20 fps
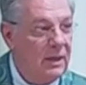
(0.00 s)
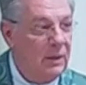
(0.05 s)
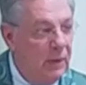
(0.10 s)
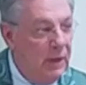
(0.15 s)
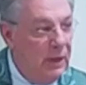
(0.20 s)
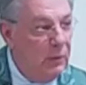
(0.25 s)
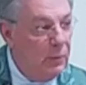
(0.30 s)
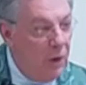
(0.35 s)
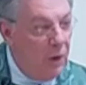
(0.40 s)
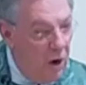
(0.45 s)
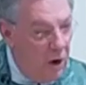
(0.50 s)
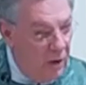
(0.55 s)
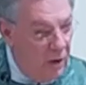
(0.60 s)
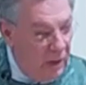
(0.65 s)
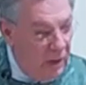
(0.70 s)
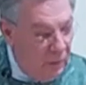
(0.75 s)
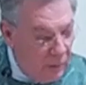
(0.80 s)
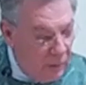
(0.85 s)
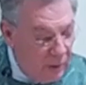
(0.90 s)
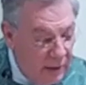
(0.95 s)
That we
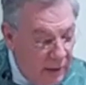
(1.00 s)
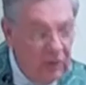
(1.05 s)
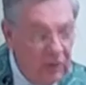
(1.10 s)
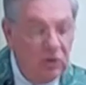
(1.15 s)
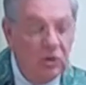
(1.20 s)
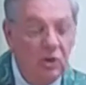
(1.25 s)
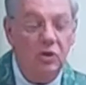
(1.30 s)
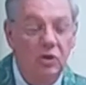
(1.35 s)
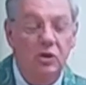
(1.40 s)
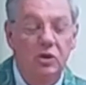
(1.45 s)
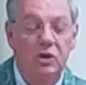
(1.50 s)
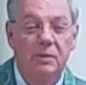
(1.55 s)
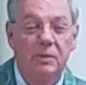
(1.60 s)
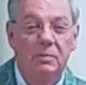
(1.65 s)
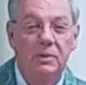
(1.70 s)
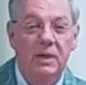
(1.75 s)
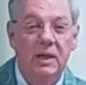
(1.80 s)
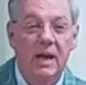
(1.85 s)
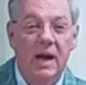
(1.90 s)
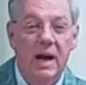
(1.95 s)
are in
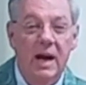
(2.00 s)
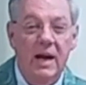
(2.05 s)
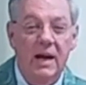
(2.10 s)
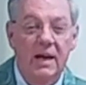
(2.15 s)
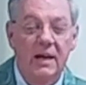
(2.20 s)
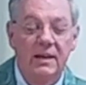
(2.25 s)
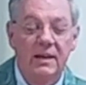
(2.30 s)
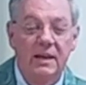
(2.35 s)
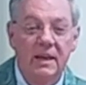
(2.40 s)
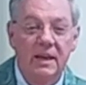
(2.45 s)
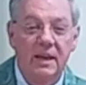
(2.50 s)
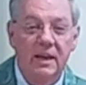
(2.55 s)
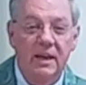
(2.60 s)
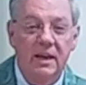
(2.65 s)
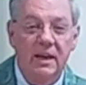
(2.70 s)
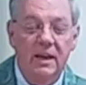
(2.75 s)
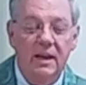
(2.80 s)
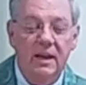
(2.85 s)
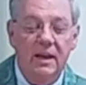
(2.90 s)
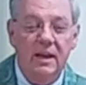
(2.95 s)
relationship to God,
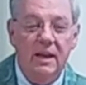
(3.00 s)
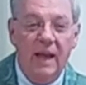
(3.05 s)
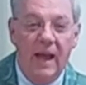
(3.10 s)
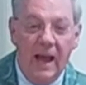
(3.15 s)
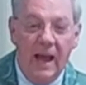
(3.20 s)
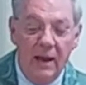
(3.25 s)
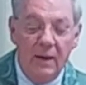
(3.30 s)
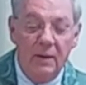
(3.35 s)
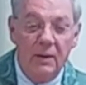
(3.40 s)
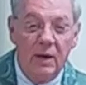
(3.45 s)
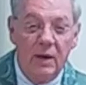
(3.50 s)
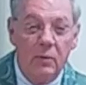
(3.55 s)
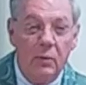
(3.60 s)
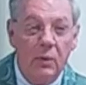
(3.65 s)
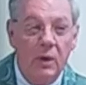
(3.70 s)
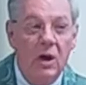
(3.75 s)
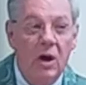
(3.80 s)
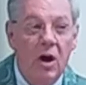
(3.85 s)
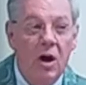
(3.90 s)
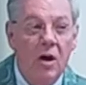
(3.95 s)
and that
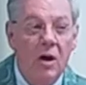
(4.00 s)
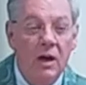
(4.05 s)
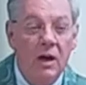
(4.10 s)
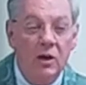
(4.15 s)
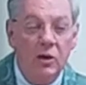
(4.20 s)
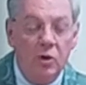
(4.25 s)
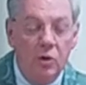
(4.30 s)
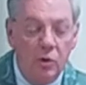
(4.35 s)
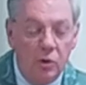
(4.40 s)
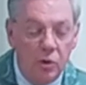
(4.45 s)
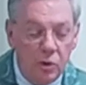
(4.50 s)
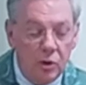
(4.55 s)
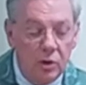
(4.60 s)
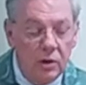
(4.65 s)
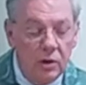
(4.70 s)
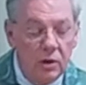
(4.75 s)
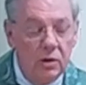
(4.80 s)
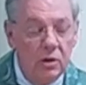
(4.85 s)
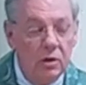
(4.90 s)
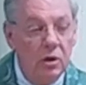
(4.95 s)
we are in
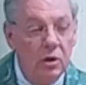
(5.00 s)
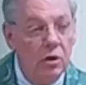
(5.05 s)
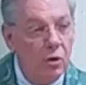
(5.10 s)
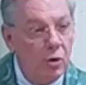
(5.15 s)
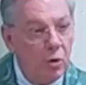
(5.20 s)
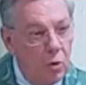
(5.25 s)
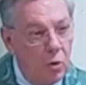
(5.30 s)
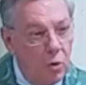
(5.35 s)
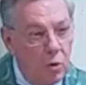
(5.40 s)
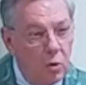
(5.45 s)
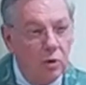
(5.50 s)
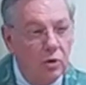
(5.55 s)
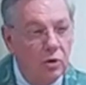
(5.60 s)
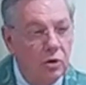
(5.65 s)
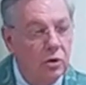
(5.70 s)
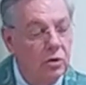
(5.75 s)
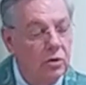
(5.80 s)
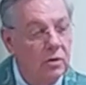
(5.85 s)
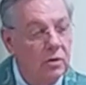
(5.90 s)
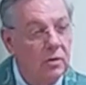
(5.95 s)
good,
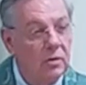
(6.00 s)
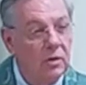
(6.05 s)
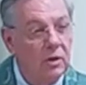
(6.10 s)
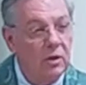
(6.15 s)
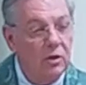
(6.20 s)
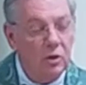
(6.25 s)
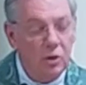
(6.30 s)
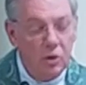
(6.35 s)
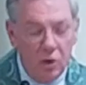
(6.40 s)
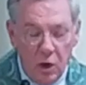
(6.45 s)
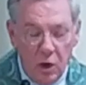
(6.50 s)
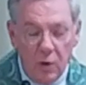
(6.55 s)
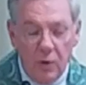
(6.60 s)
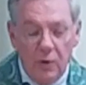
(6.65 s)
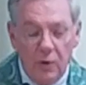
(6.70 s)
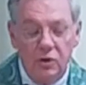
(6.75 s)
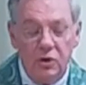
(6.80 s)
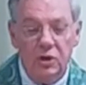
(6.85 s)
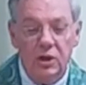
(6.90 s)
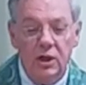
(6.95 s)
cordial,
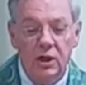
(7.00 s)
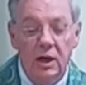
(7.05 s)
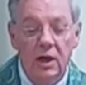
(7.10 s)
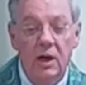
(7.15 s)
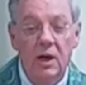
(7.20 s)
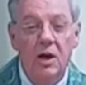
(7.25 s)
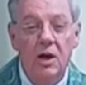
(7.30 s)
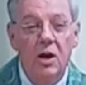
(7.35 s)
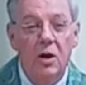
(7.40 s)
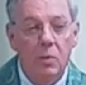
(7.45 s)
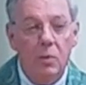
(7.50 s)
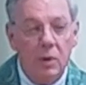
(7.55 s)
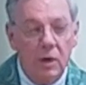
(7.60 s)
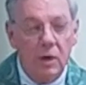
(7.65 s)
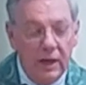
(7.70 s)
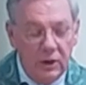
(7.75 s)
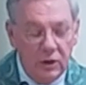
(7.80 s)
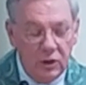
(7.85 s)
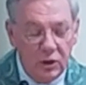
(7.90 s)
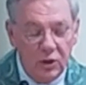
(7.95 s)
nourishing
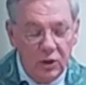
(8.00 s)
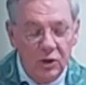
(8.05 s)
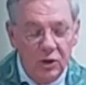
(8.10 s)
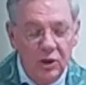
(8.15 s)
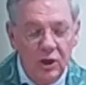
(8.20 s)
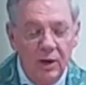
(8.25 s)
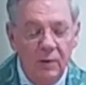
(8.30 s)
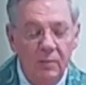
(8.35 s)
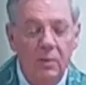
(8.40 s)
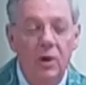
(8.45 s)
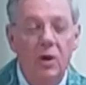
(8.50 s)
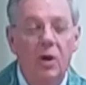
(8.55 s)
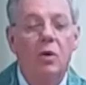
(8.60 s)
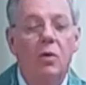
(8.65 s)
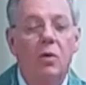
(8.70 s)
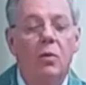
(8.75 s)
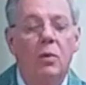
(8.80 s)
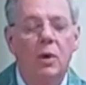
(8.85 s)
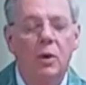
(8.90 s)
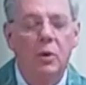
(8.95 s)
relationship
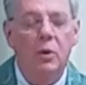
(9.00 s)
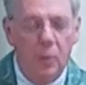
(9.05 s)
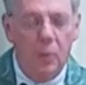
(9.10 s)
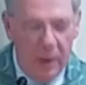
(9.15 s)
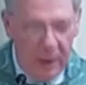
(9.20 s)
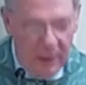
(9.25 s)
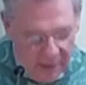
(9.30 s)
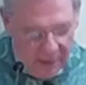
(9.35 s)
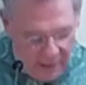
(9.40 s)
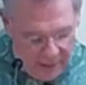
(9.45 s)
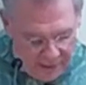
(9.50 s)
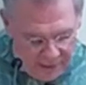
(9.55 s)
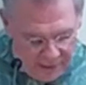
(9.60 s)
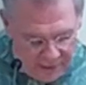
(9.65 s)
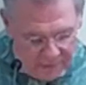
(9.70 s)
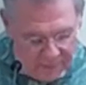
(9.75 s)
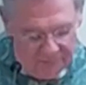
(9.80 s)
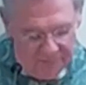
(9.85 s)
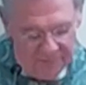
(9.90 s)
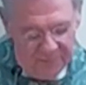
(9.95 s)
with one
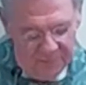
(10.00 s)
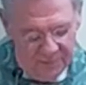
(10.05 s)
another.